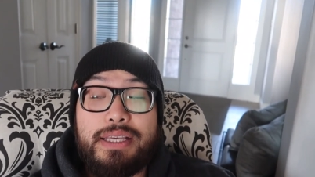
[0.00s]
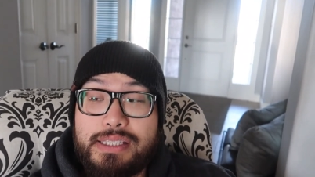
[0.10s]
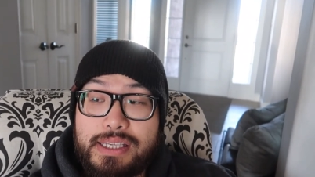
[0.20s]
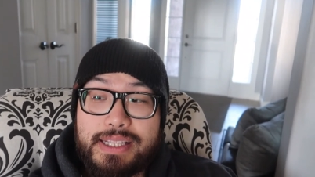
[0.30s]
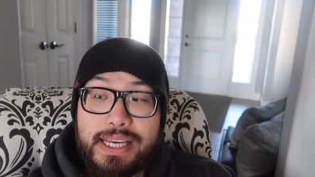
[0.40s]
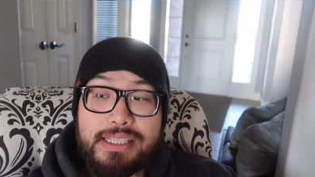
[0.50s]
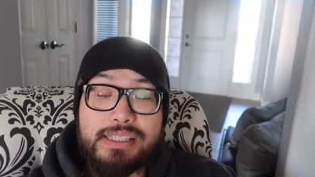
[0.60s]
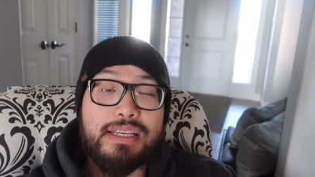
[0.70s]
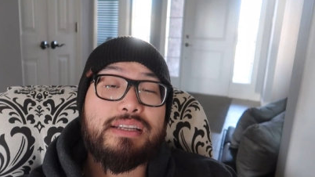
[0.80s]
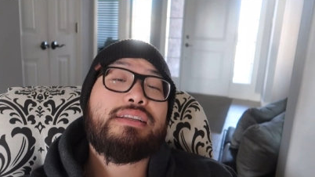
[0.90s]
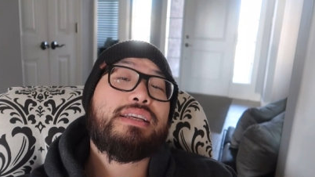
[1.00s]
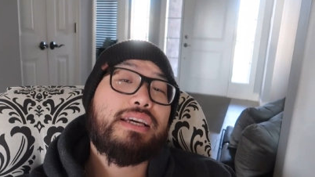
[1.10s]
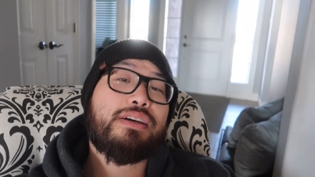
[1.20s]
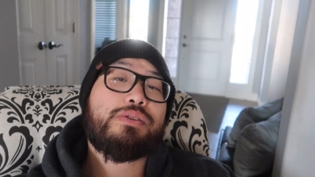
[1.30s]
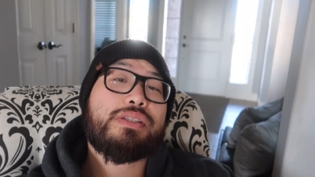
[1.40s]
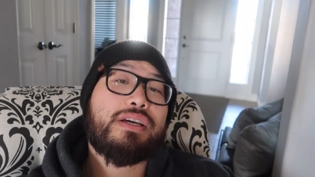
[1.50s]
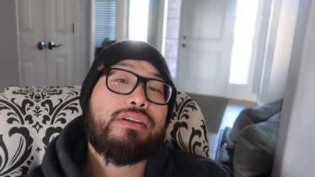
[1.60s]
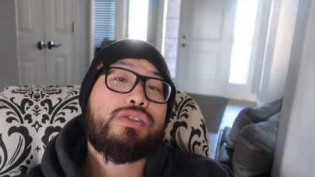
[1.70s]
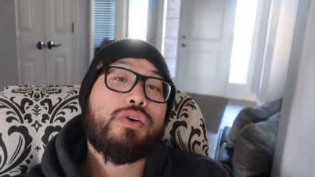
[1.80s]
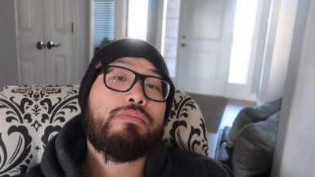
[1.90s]
it's a nice sunny day
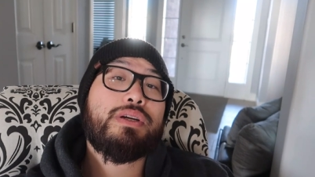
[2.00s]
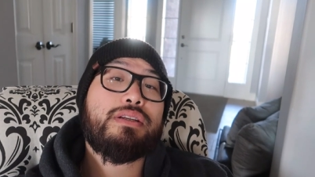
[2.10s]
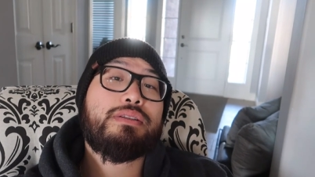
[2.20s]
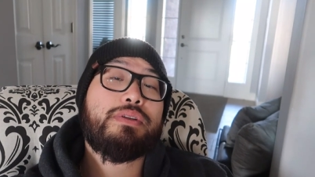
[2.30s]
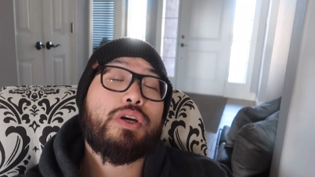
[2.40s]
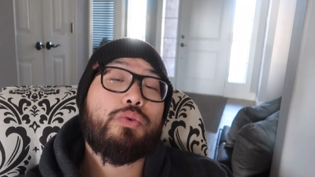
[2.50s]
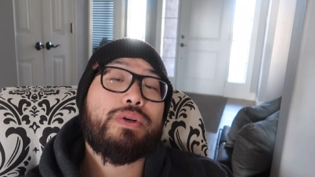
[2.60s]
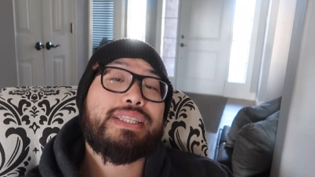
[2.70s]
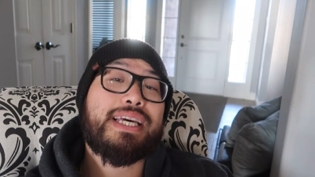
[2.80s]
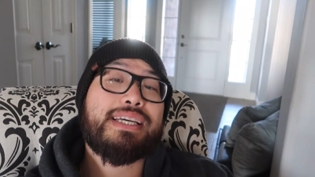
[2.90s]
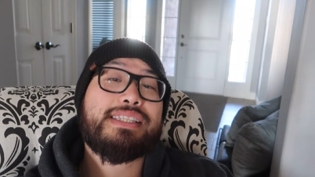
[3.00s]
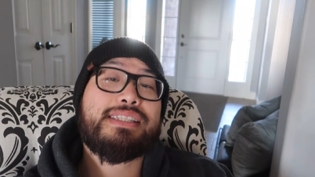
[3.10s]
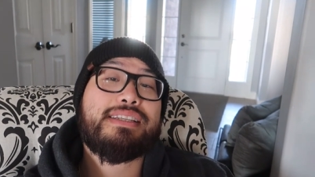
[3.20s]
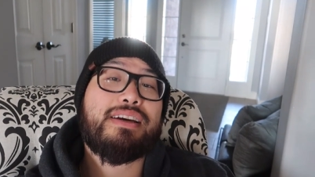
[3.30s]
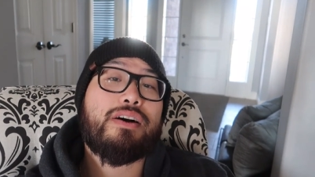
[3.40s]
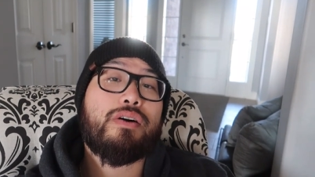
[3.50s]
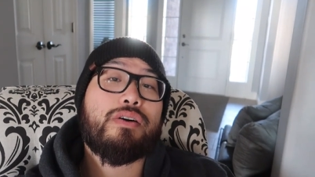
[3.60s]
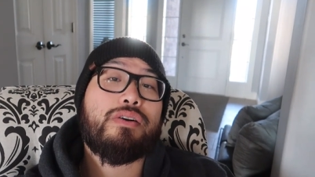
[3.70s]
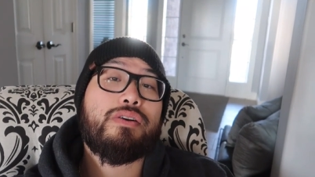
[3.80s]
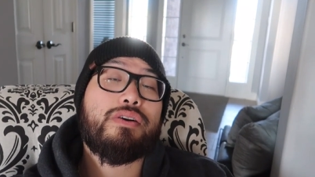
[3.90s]
outside, so I'm gonna go and test
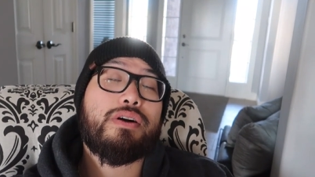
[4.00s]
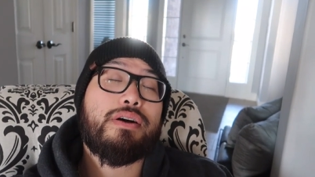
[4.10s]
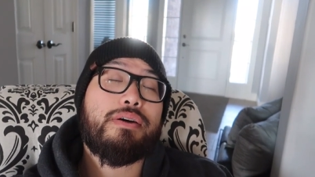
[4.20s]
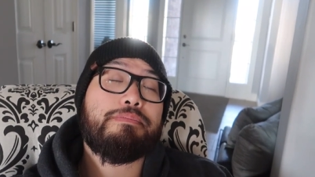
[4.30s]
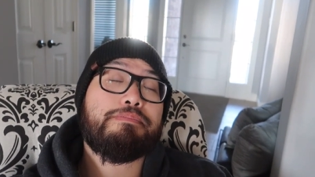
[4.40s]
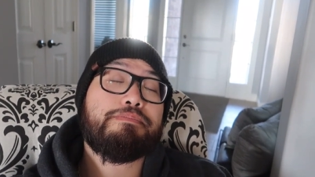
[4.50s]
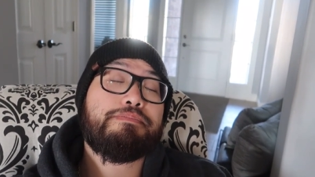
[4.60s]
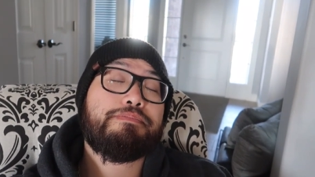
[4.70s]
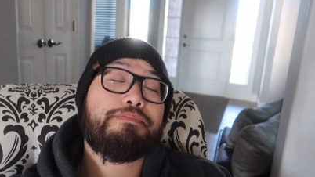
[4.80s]
our um,